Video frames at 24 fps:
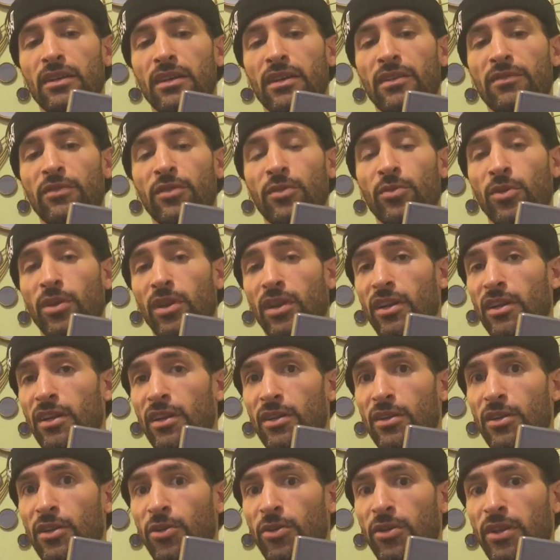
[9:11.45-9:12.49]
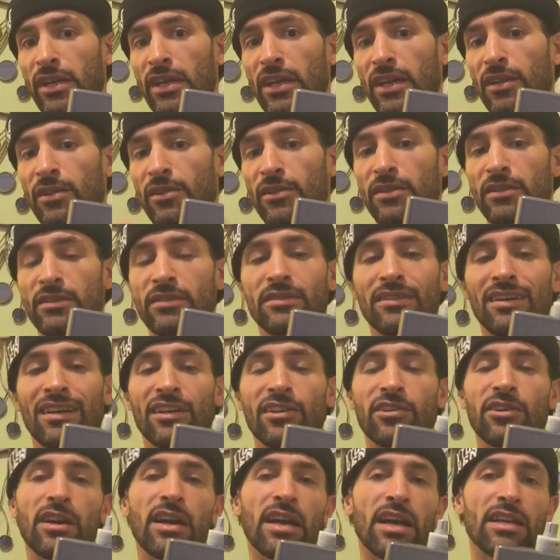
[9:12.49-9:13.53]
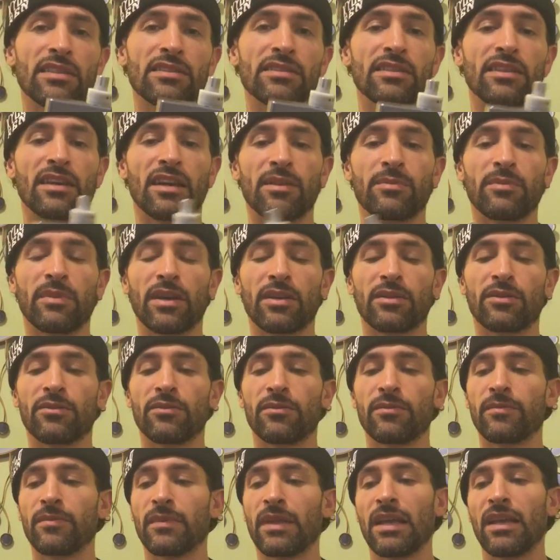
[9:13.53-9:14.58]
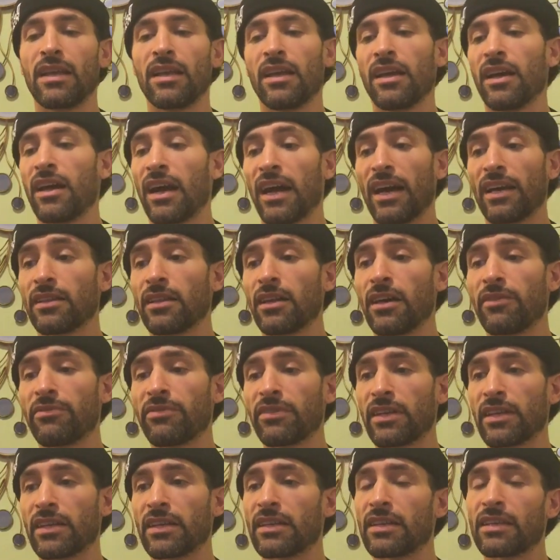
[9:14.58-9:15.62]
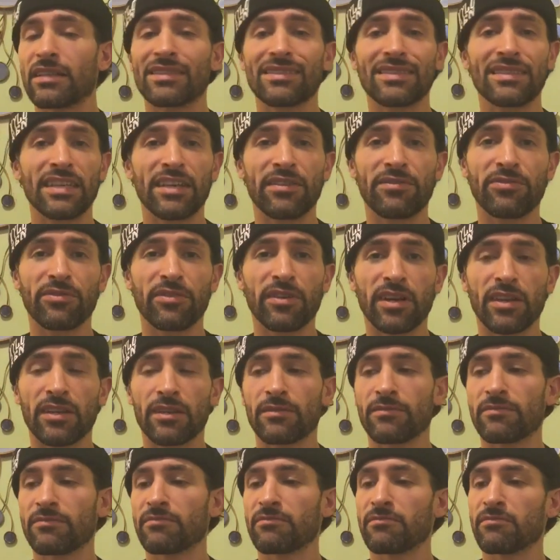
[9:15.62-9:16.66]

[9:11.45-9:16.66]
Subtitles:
If you wanted to know the color, it's not gray, it's gunmetal. I love it. It's different.